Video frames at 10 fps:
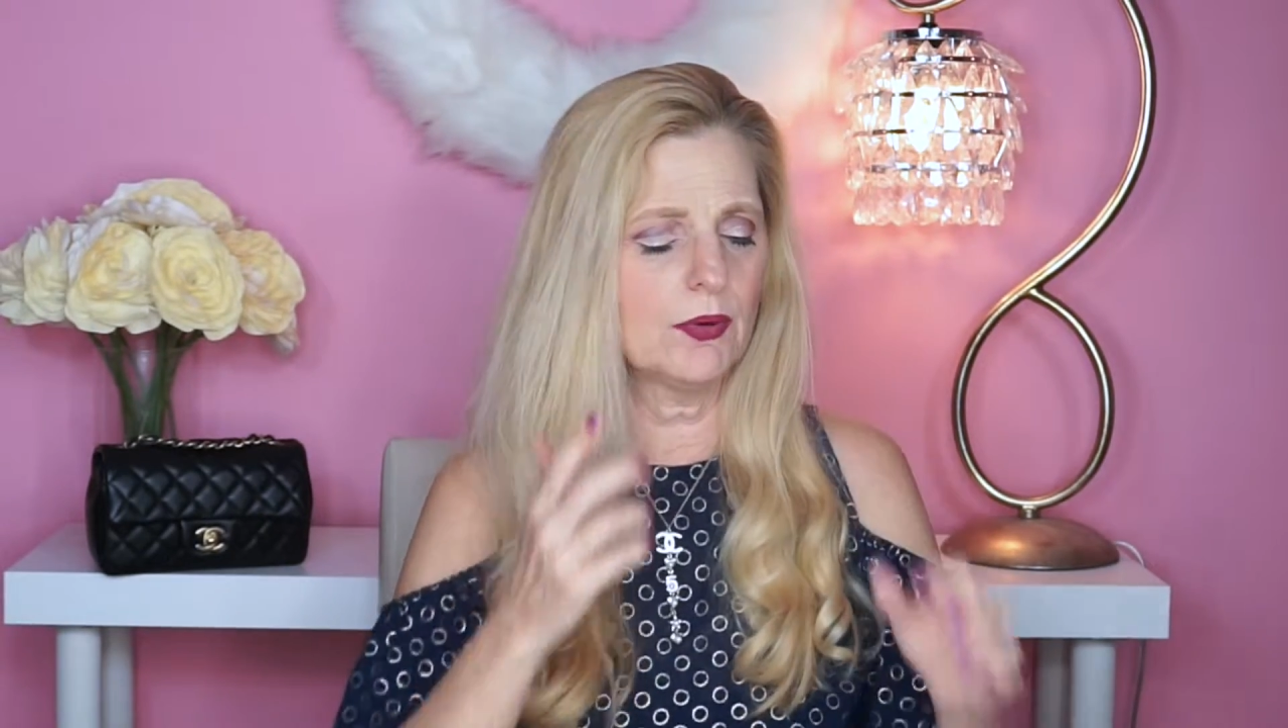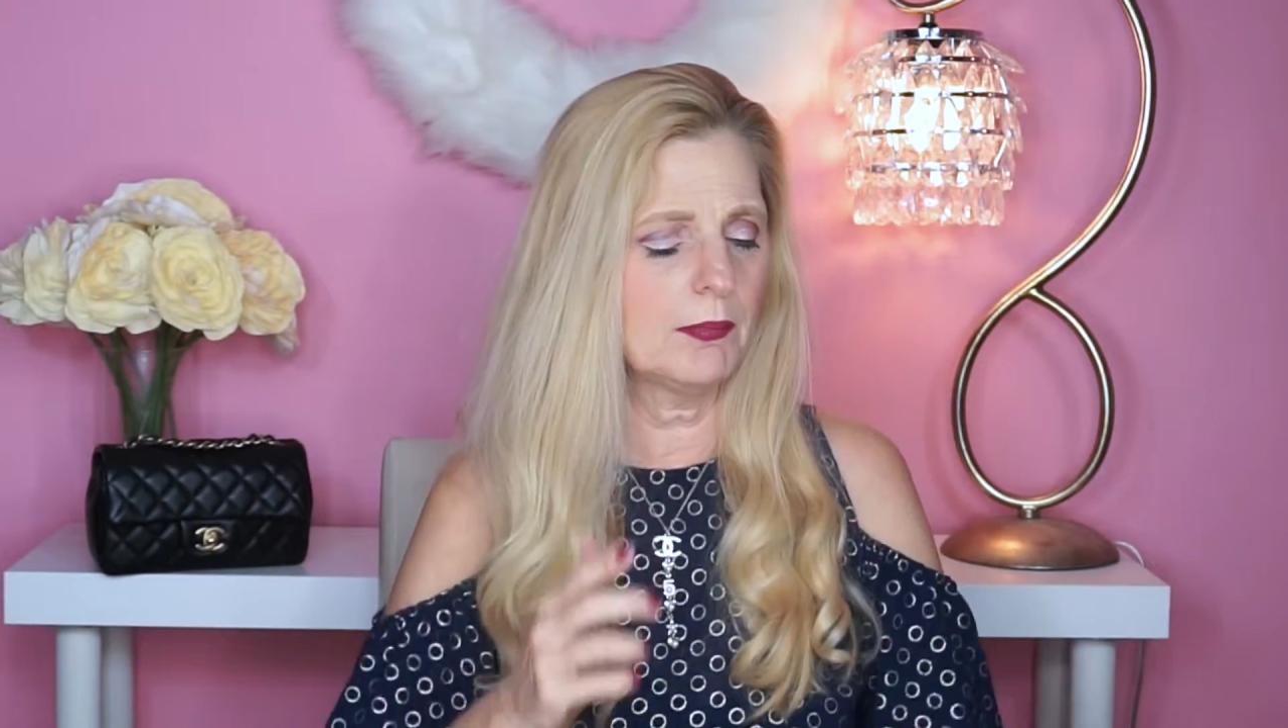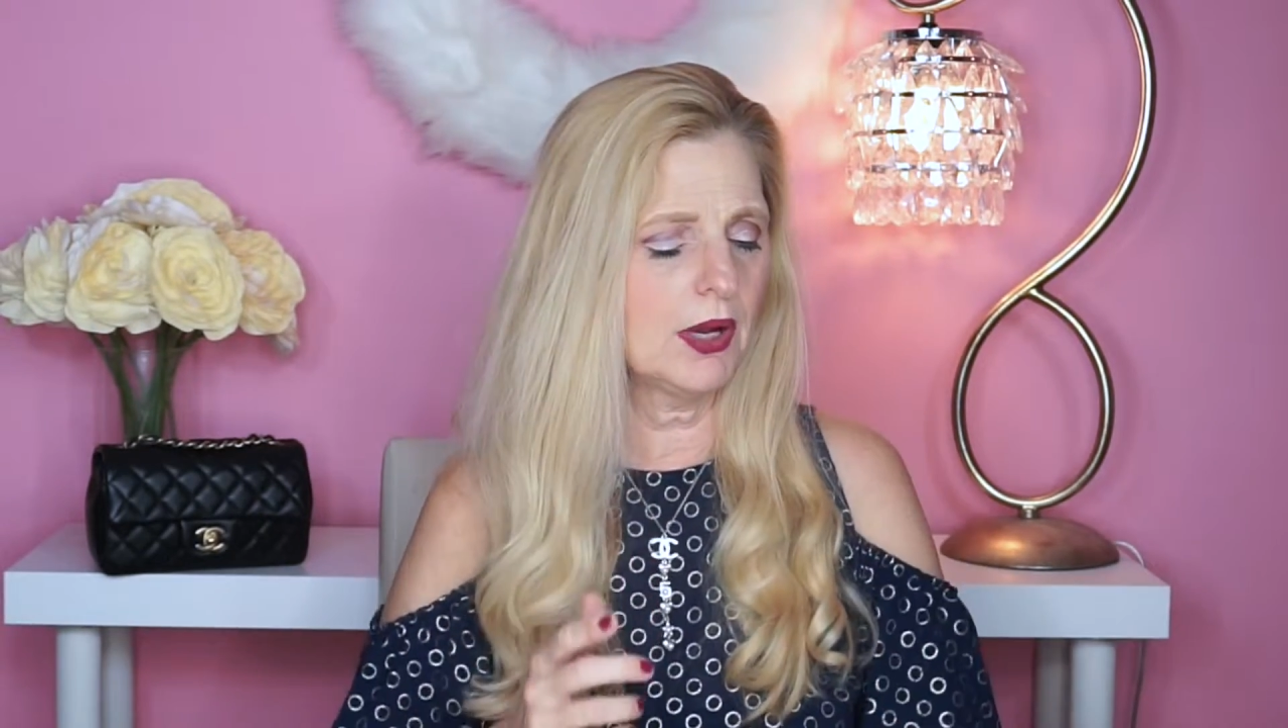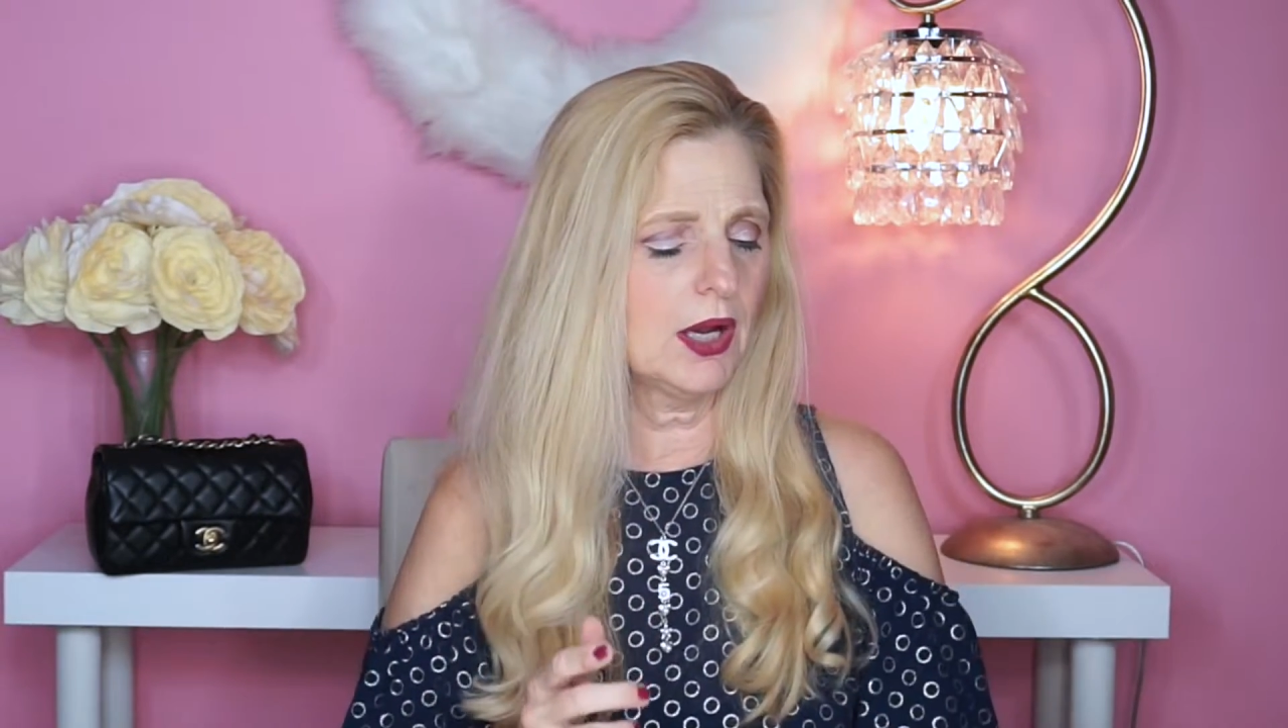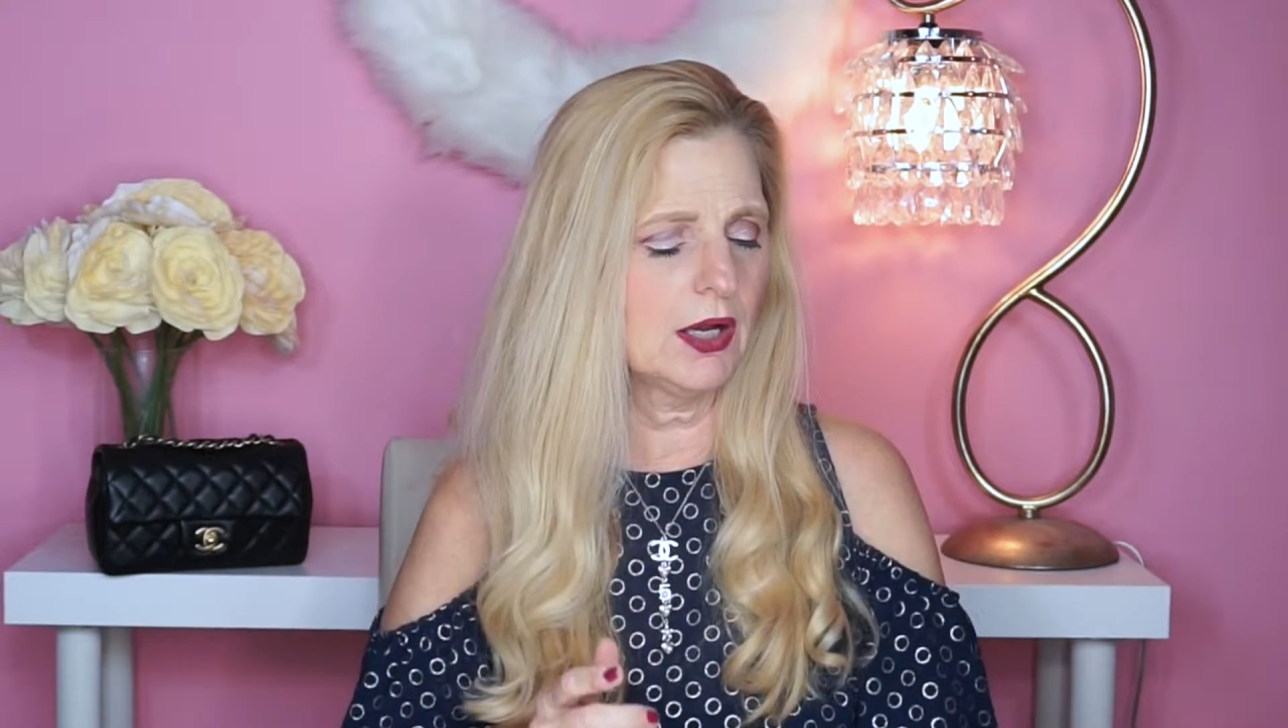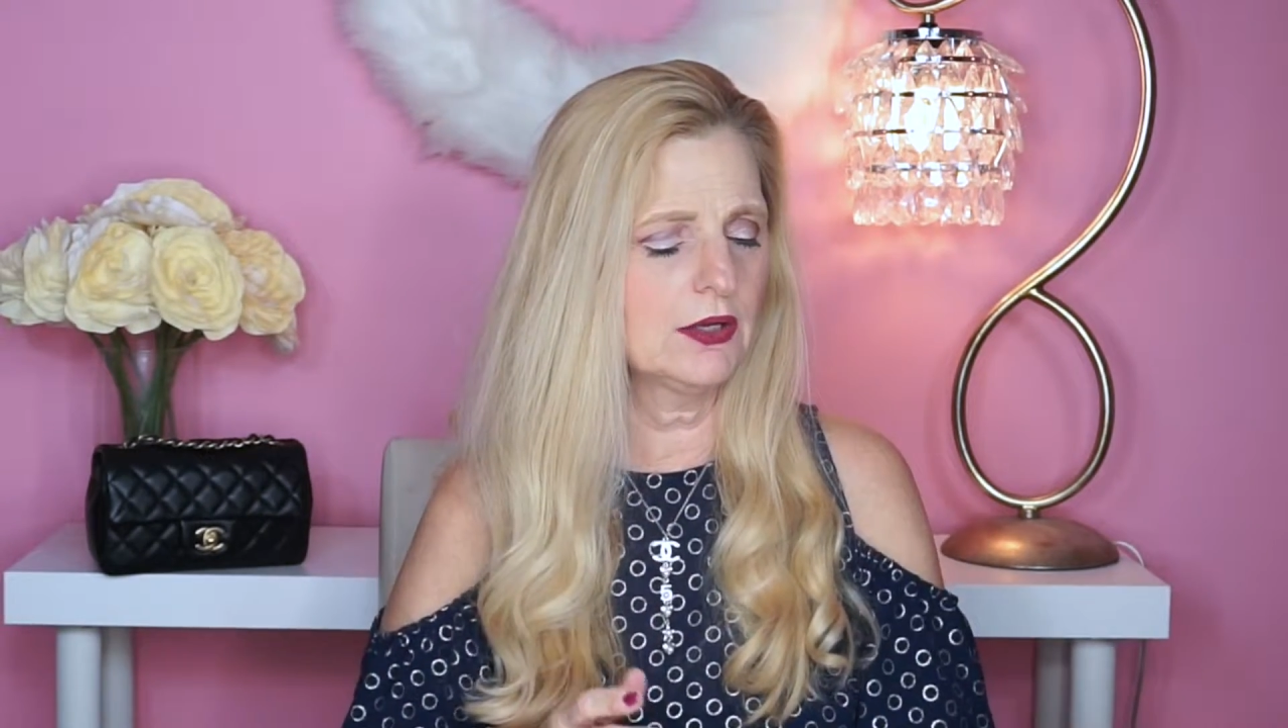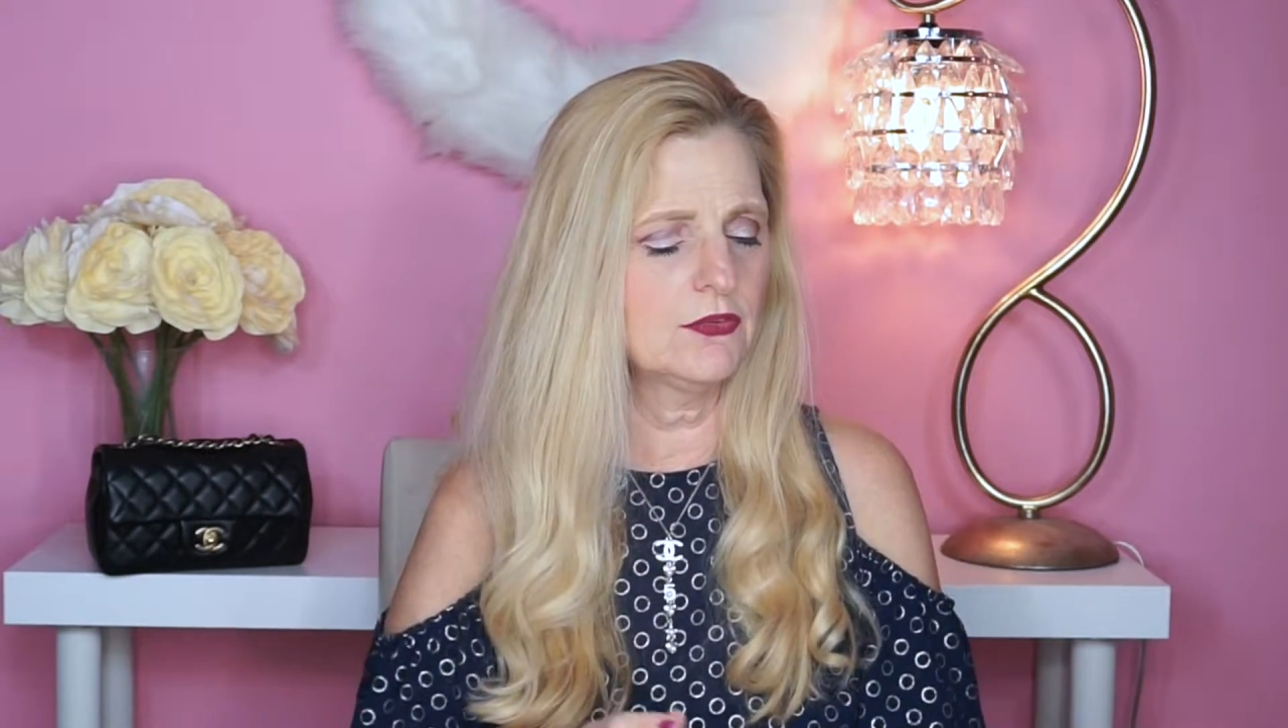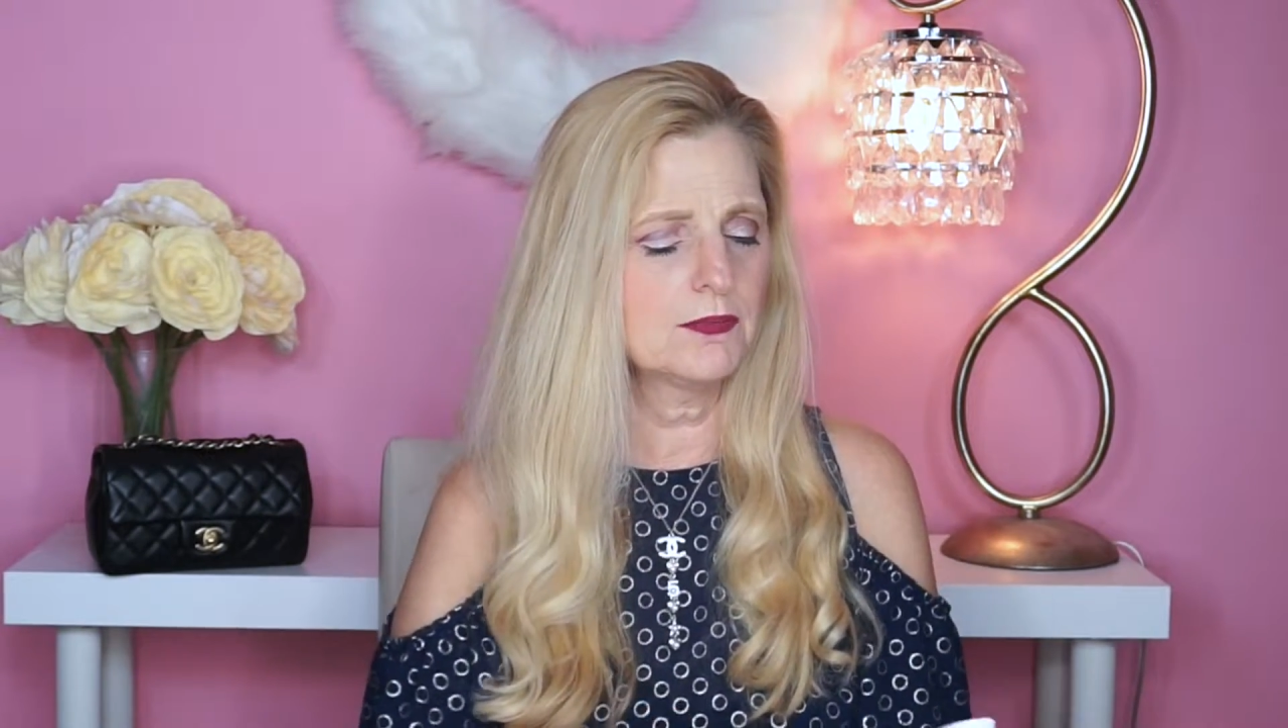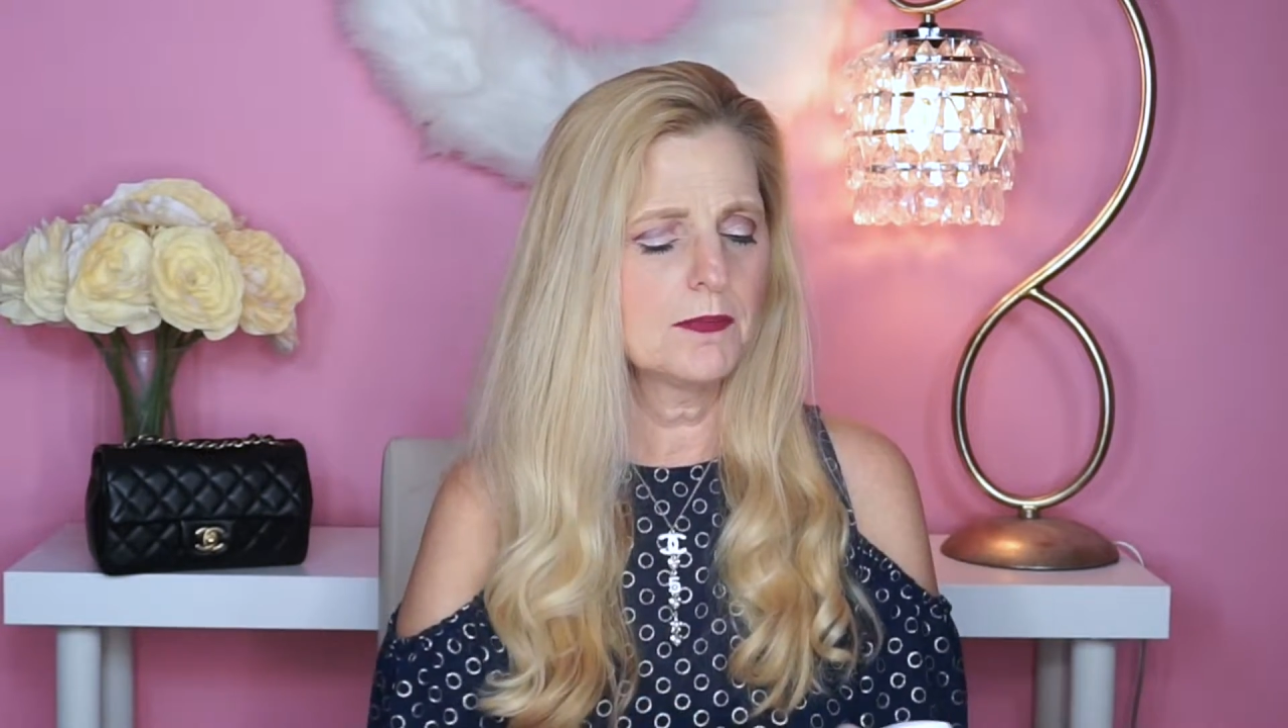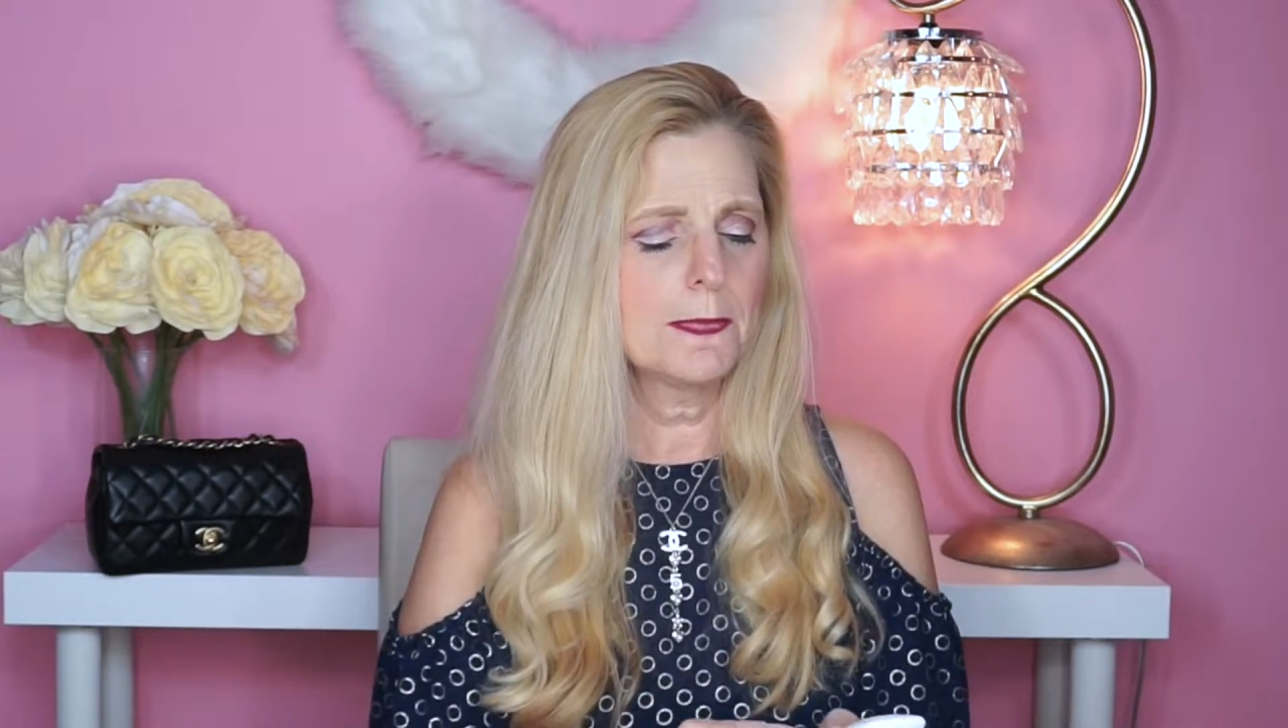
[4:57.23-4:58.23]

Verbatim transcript: around my eyes.